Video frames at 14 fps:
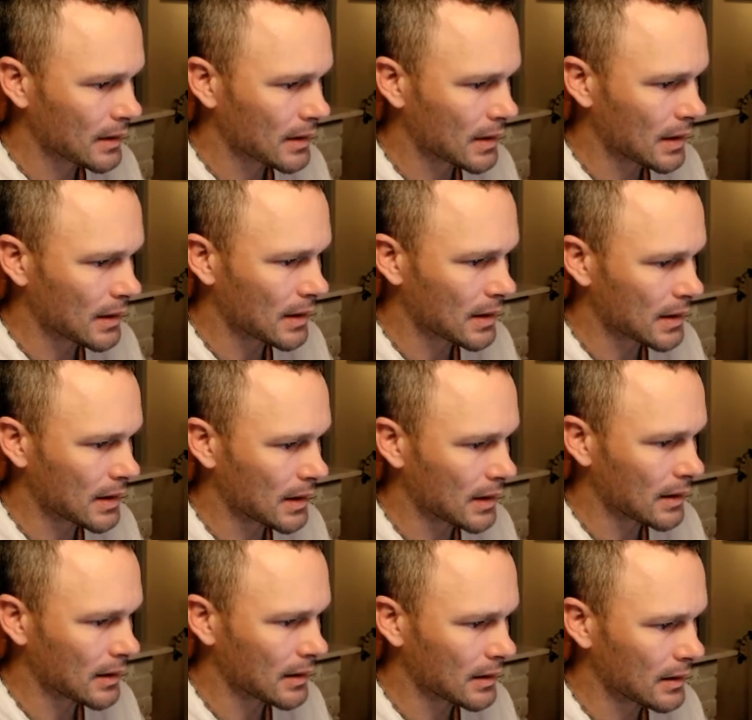Send this
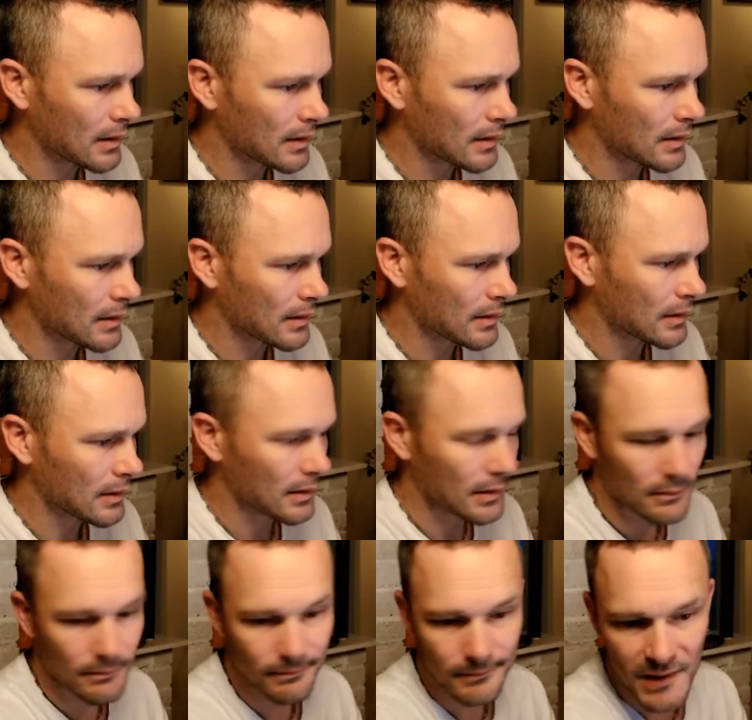in
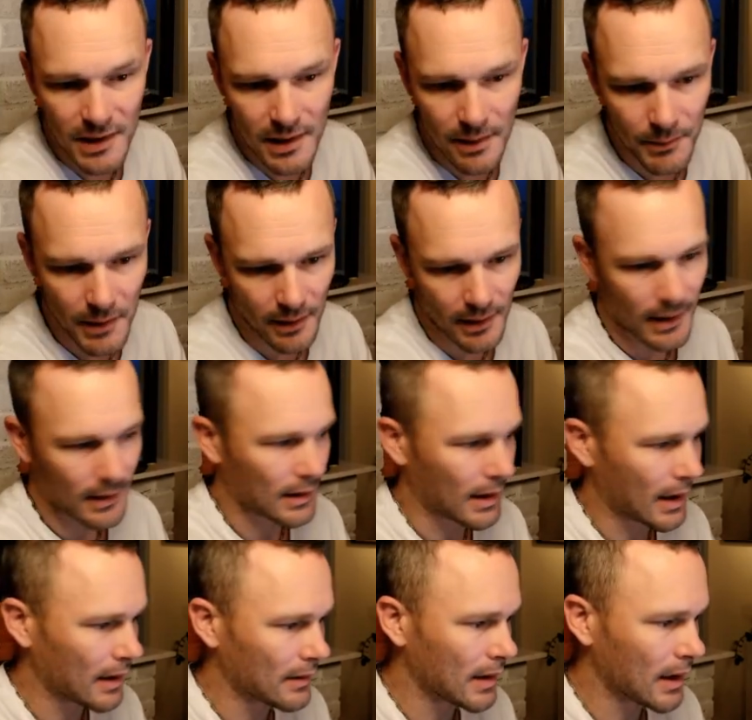something like
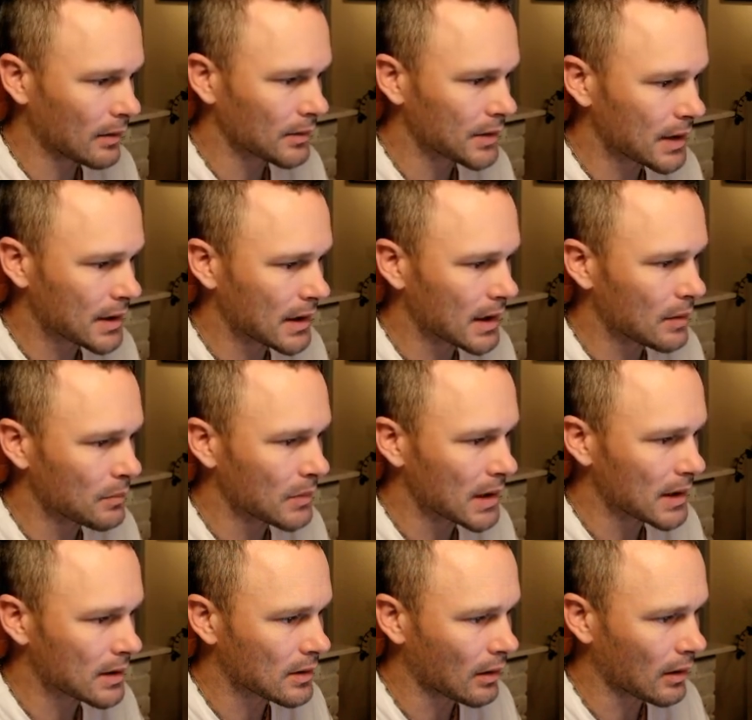that. That'll just get me
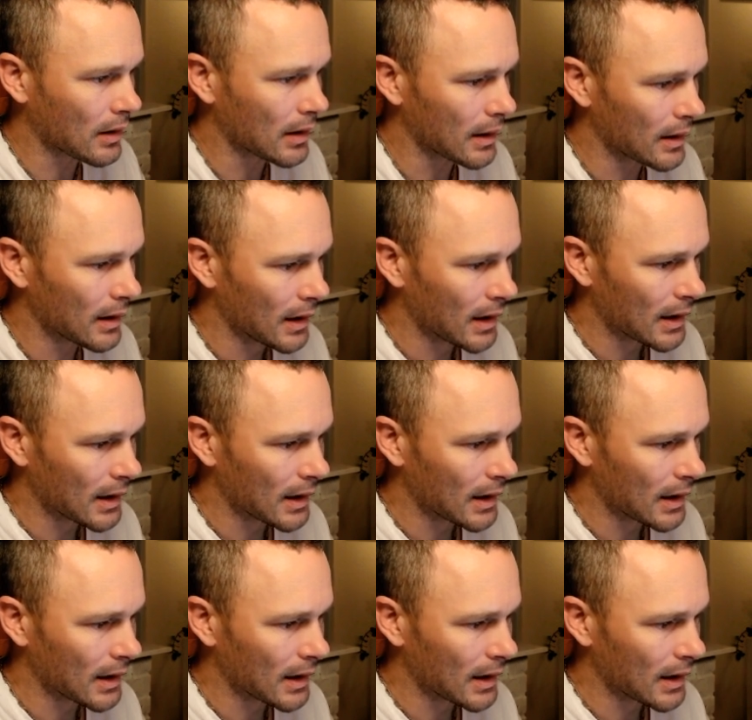started.